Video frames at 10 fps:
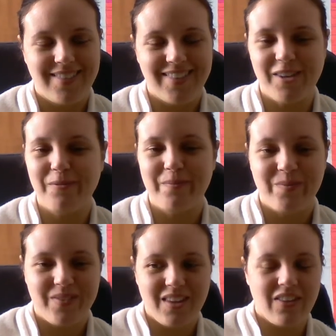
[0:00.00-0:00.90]
Yep,
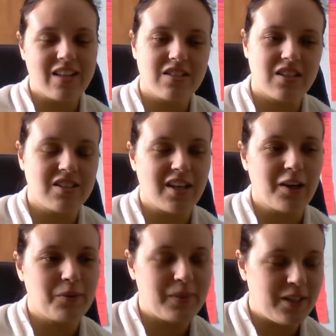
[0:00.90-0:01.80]
and that's the
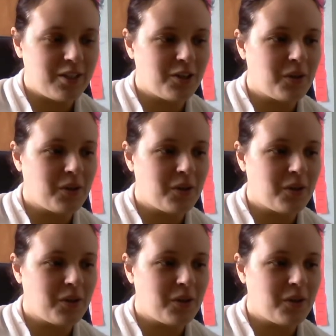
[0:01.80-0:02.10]
entanglement,